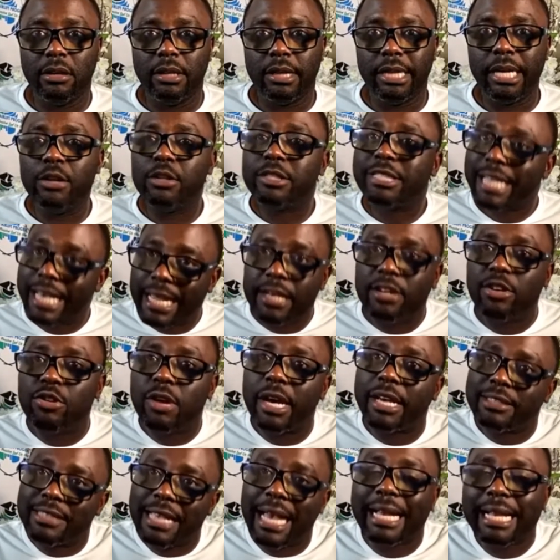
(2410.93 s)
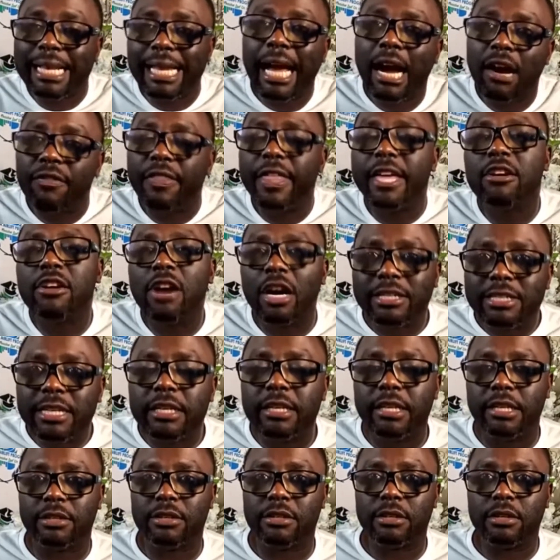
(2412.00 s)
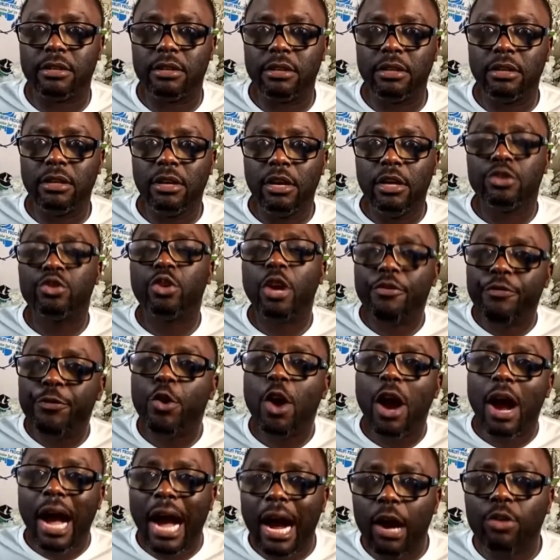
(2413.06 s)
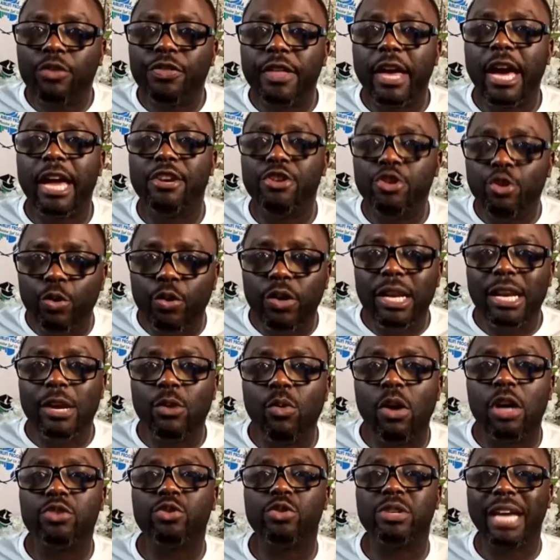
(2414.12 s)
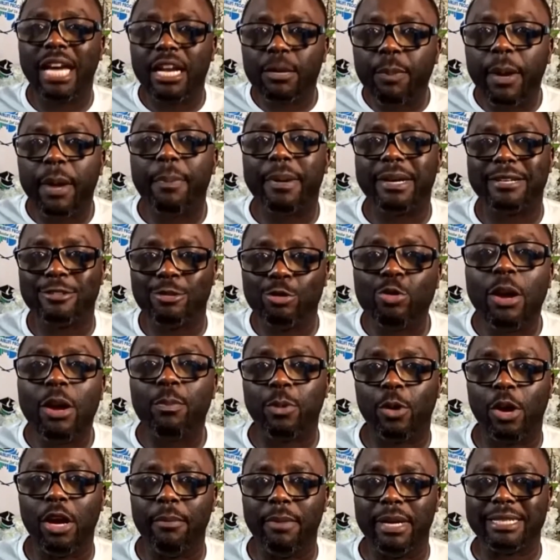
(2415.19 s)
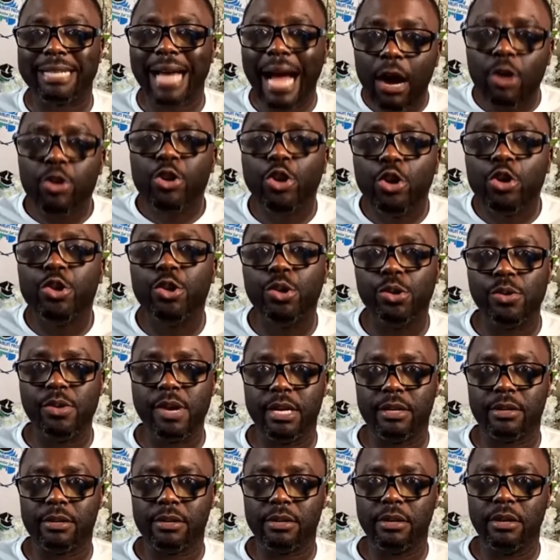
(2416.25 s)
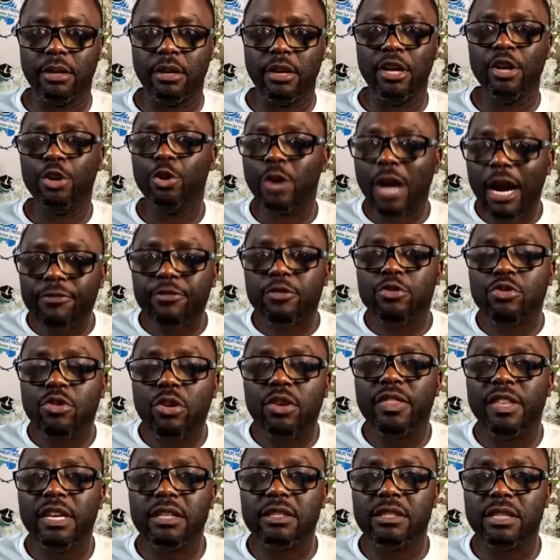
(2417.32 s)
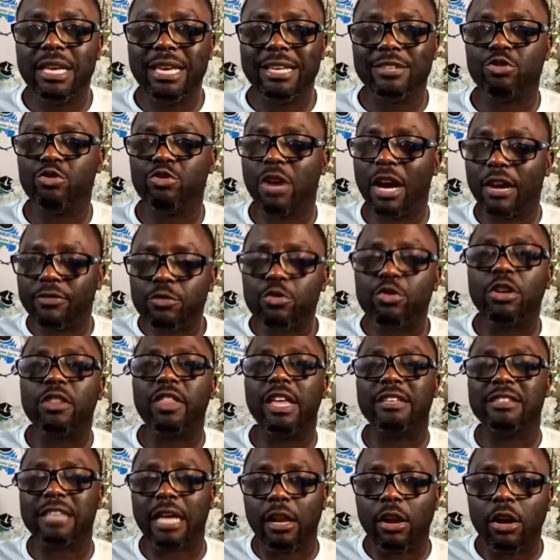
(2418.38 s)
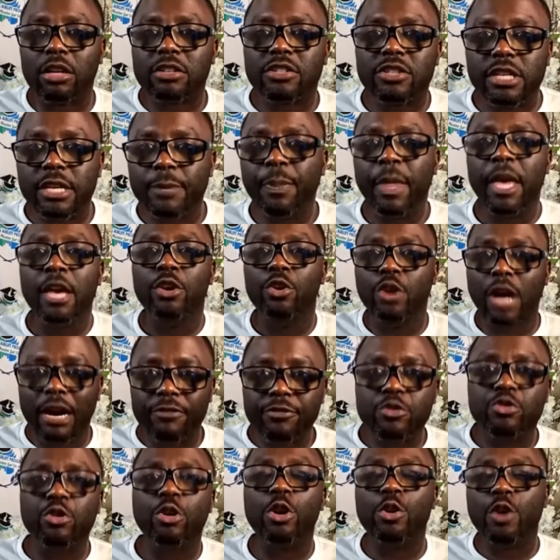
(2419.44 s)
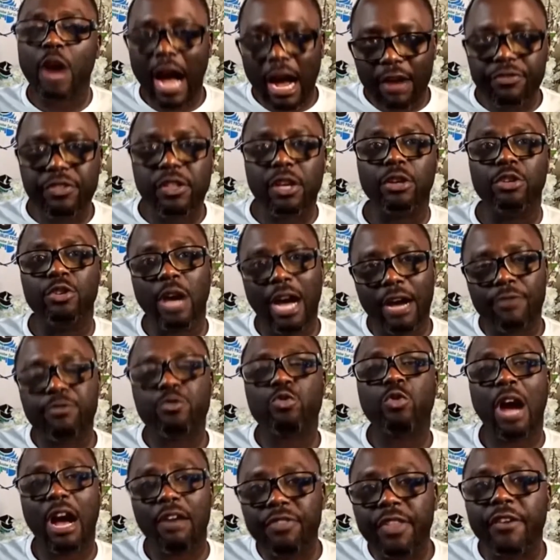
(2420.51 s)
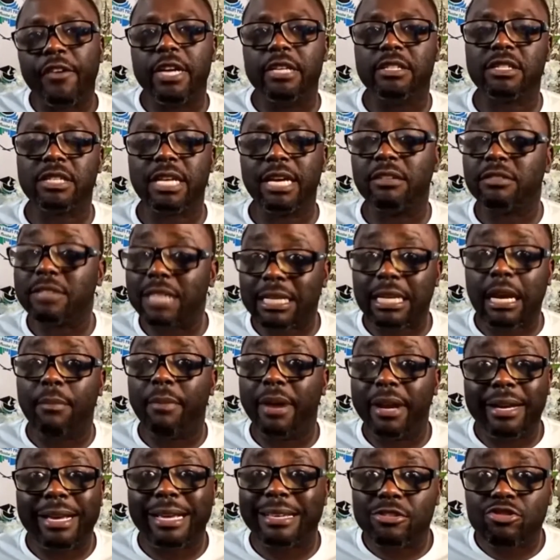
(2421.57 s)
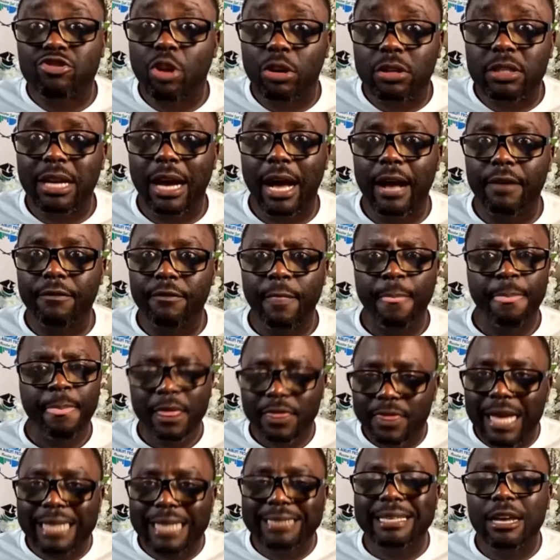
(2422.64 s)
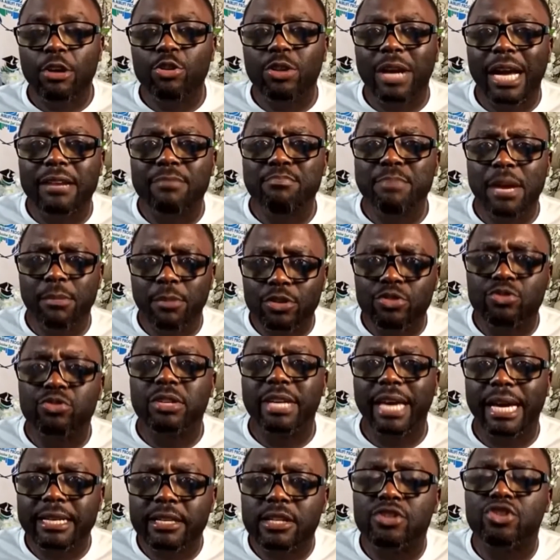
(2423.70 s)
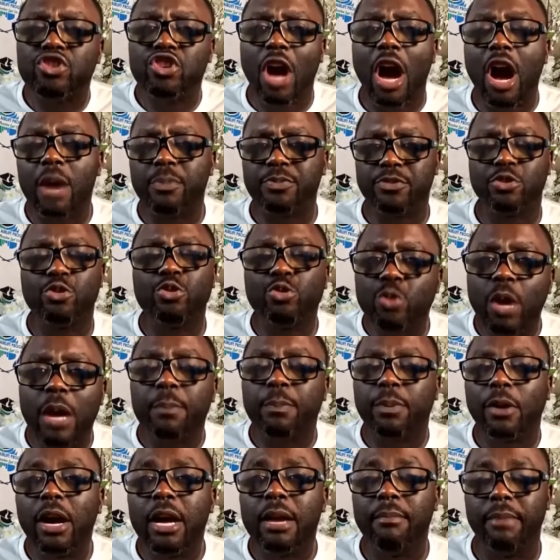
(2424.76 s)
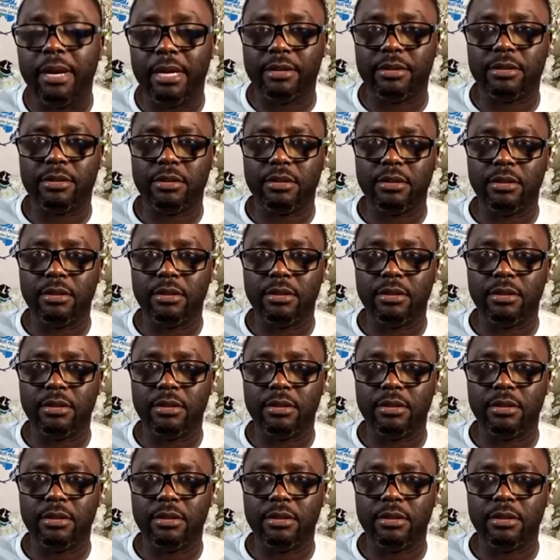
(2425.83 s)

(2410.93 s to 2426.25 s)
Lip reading: They will tell you exactly how they gotten it. So if you're out there and you really want to get papers through employment, how do you do it? You have to know these things. You have to know there's a lottery. You have to know you have to have the right skills that Americans don't have. That's how you can be able to get jobs through employment.